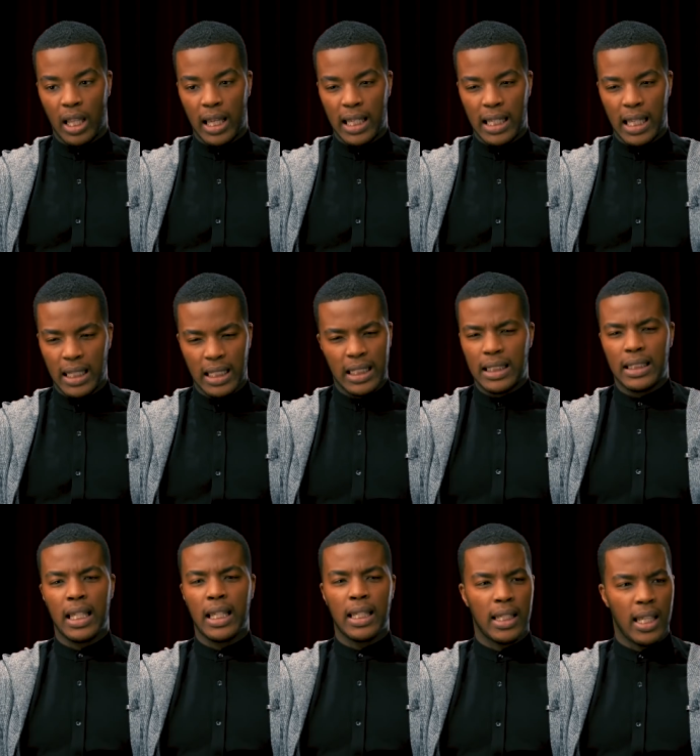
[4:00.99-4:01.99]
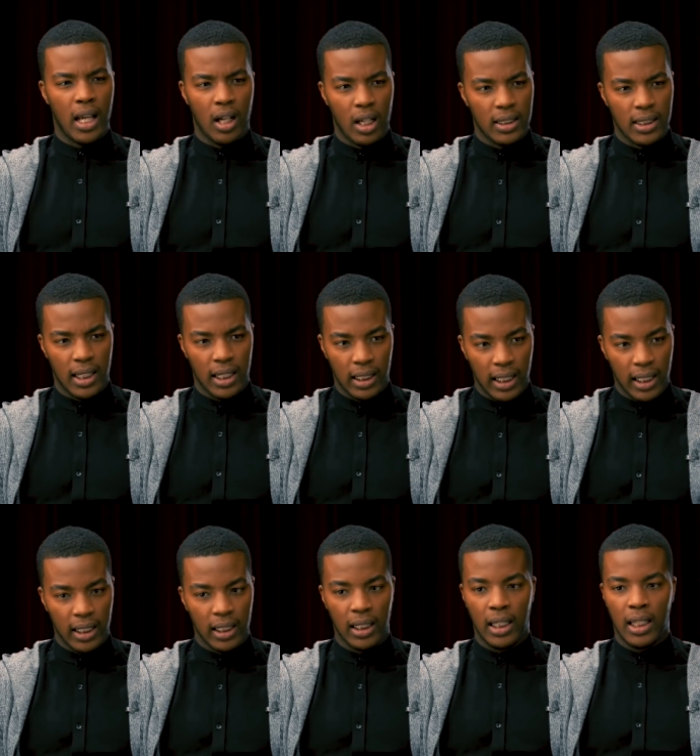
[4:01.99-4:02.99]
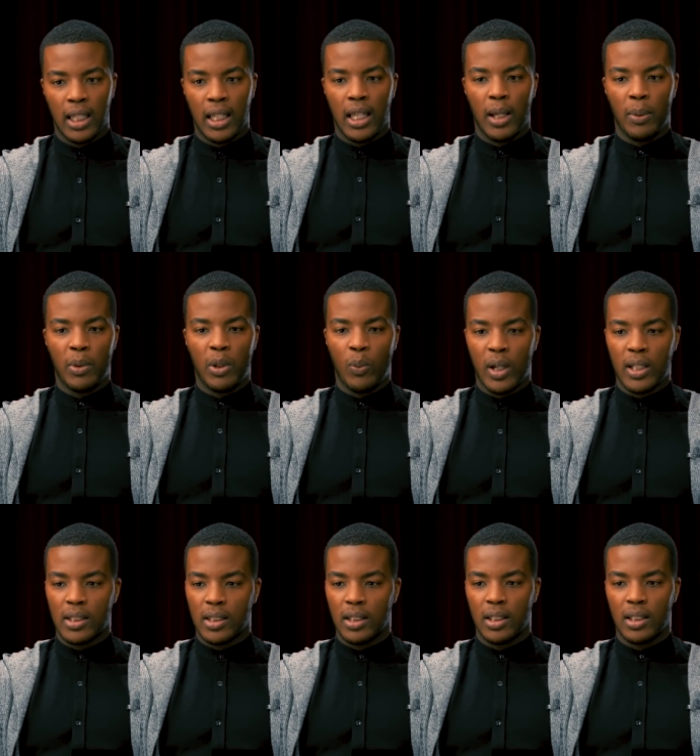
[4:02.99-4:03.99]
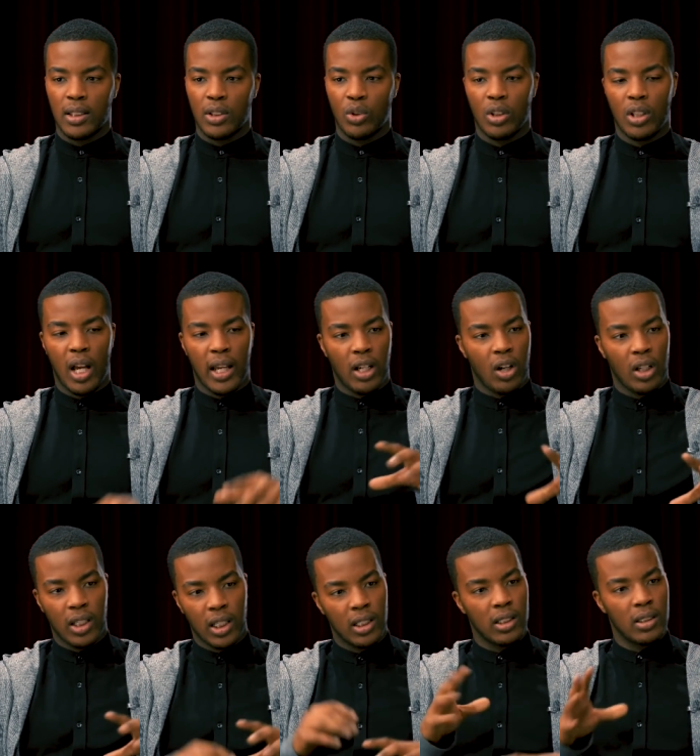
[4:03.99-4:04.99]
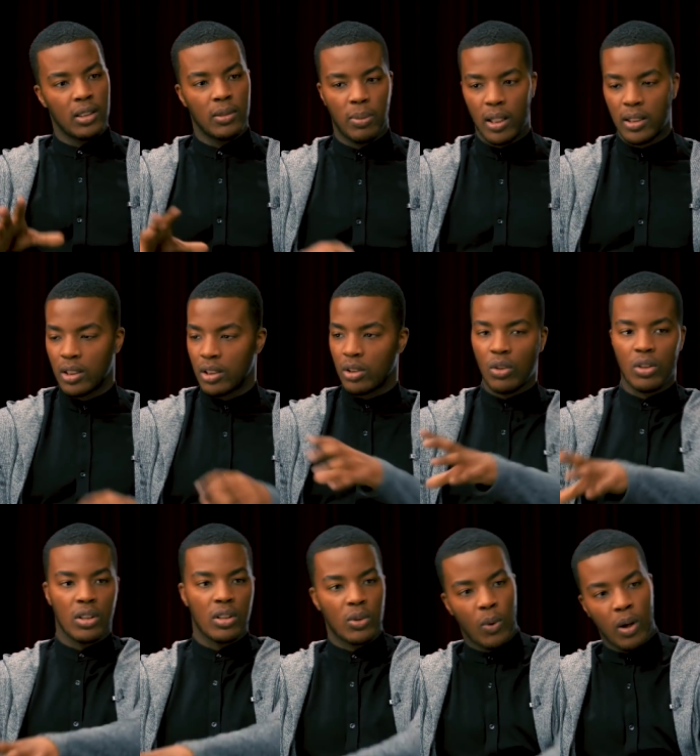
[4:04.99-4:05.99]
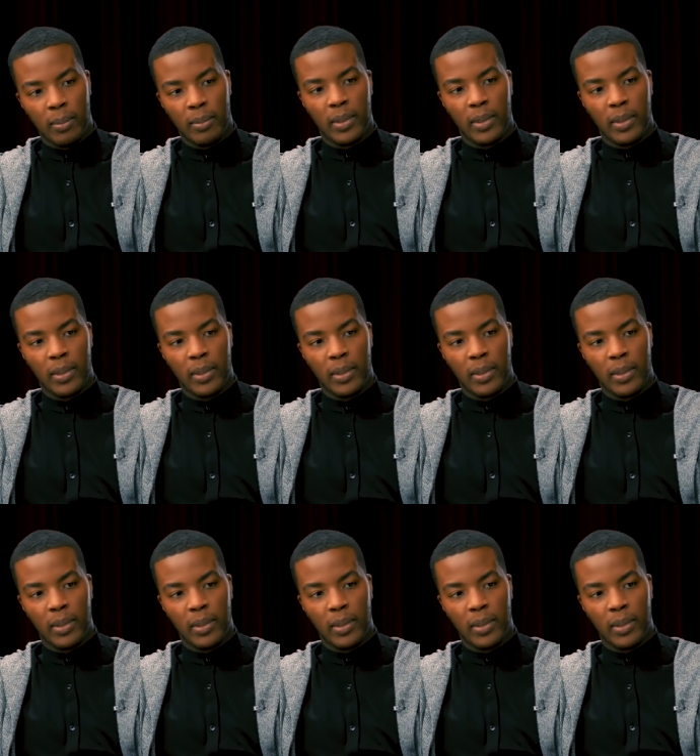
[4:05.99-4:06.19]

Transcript: like, I think the second day I got to L A, and we went to sort of the iconic parts, the Slauson Swap